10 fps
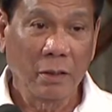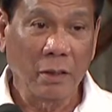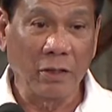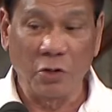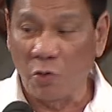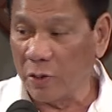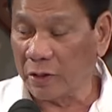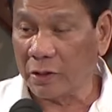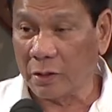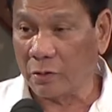And you want
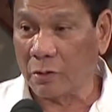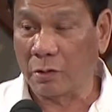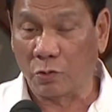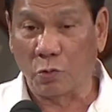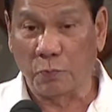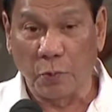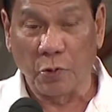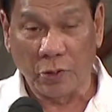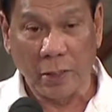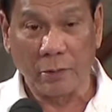to
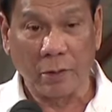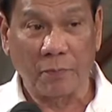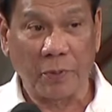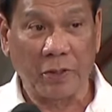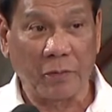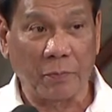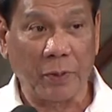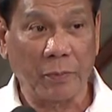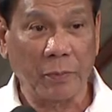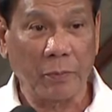pull down the
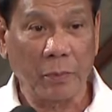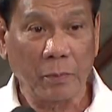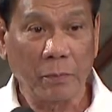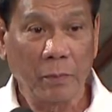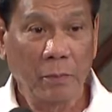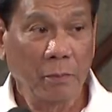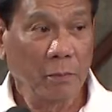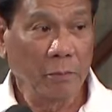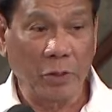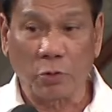PNP
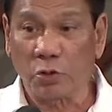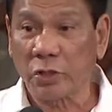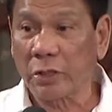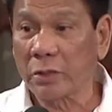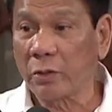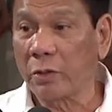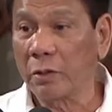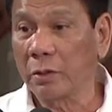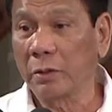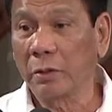because
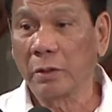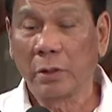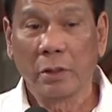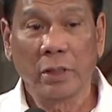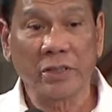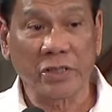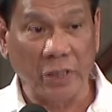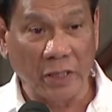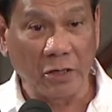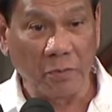a
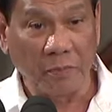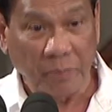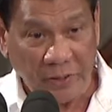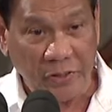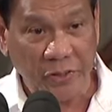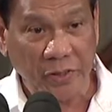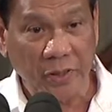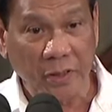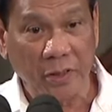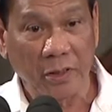son of a bitch
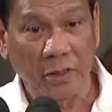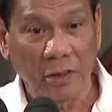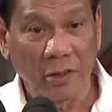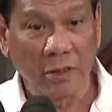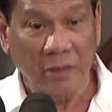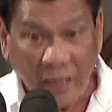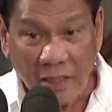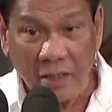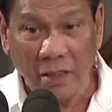died.